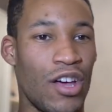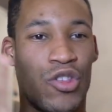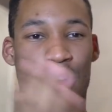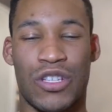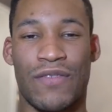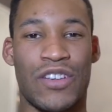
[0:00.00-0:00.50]

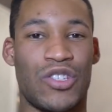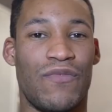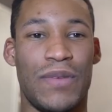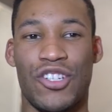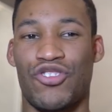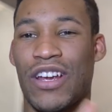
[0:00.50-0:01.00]
those of us
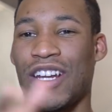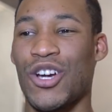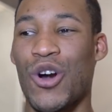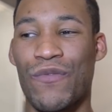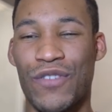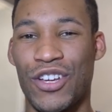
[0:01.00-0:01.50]
who've been
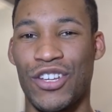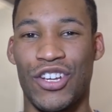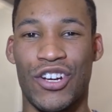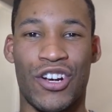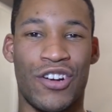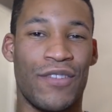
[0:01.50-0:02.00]
training over a
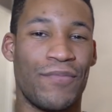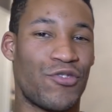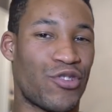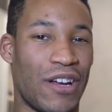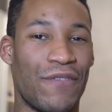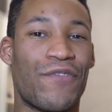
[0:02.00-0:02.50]
year,
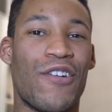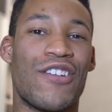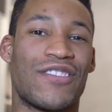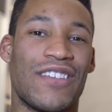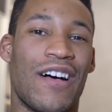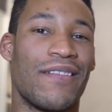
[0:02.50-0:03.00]
train for
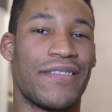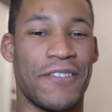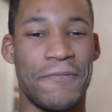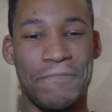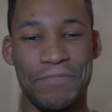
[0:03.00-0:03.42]
ourselves.